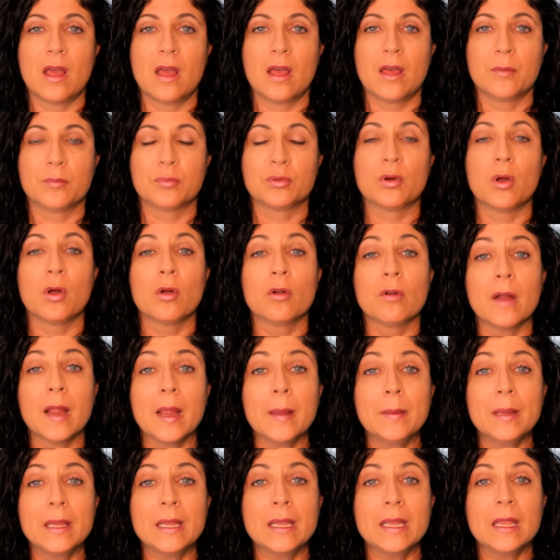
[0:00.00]

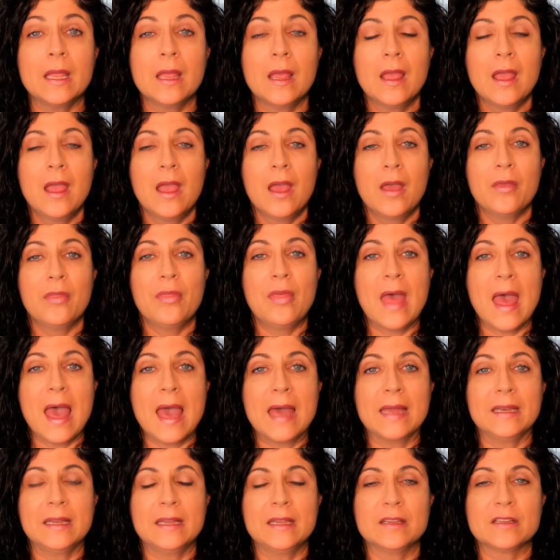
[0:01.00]
programming
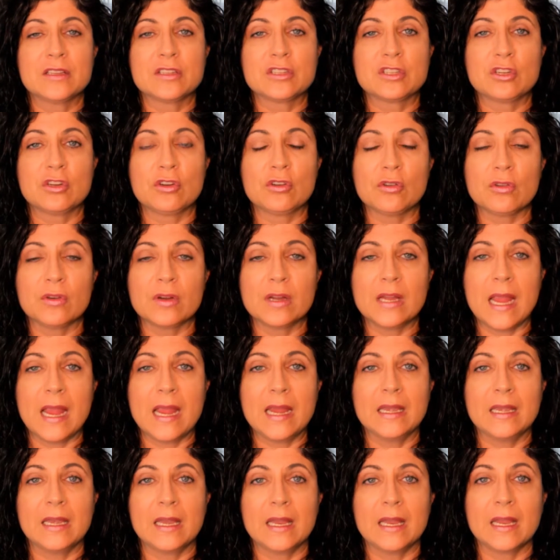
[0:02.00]
that is
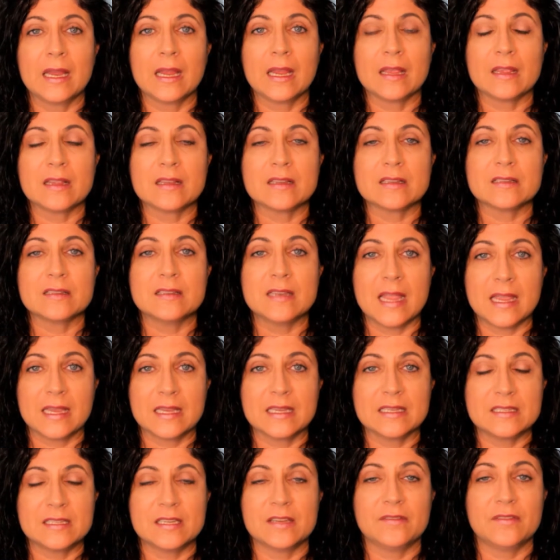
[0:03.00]
creating
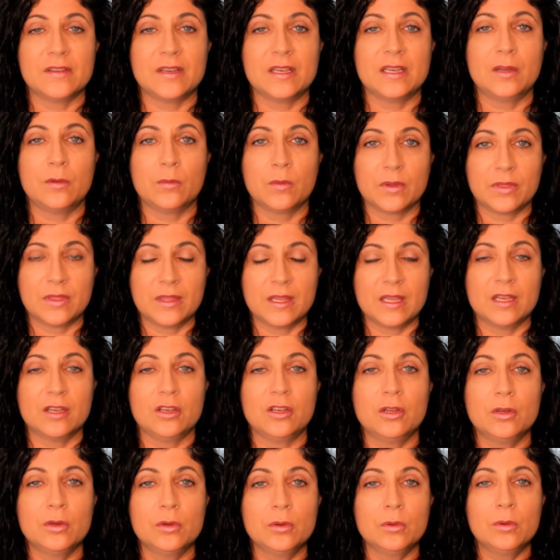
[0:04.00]
negativity within
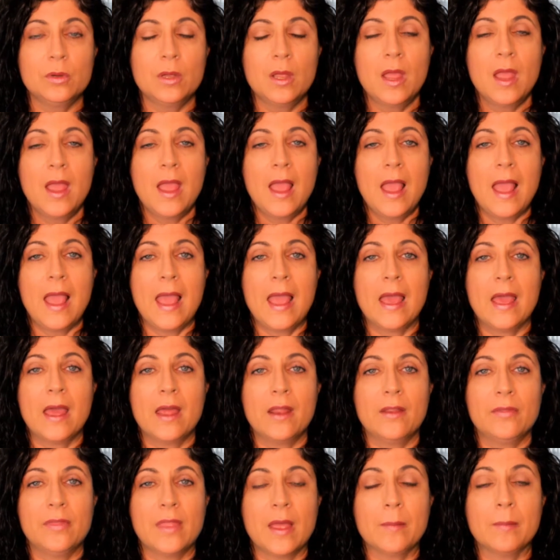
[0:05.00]
you.
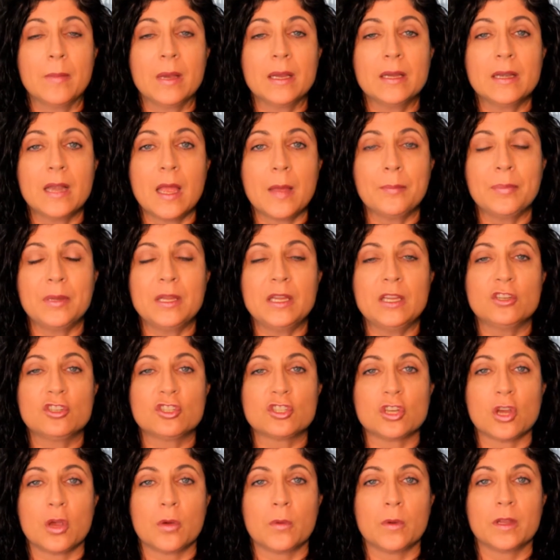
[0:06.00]
And that might not be
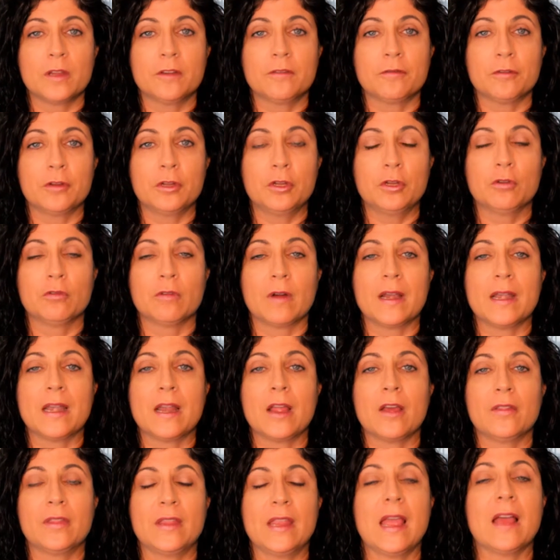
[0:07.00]
showing for you right
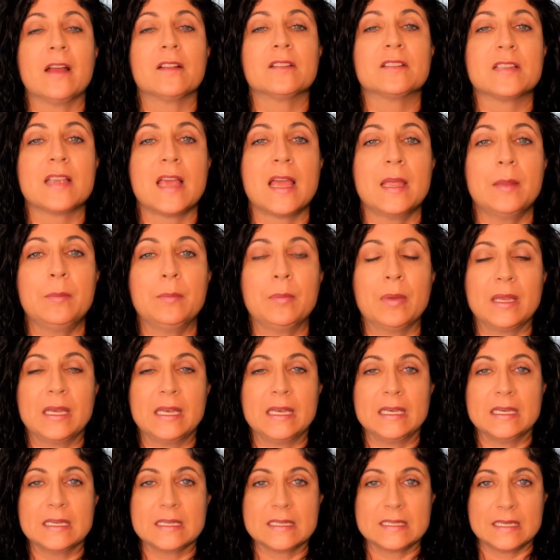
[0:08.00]
now on the outside, but
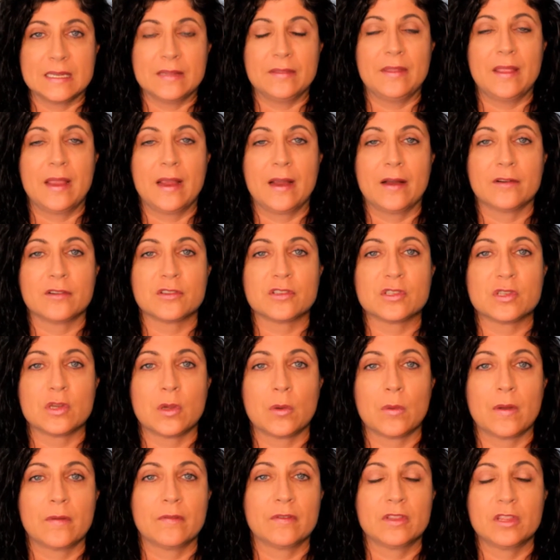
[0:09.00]
it is in there.
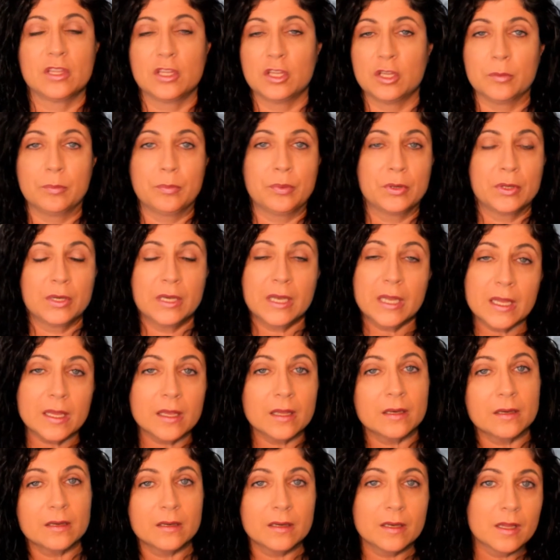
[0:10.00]
So everything you put
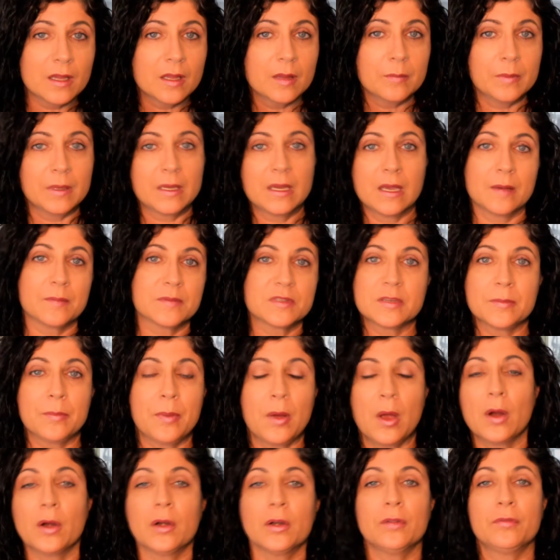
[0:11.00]
in becomes a
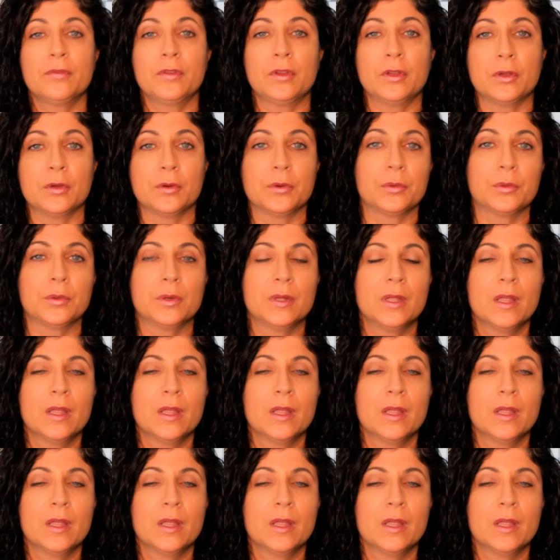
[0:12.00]
part of you.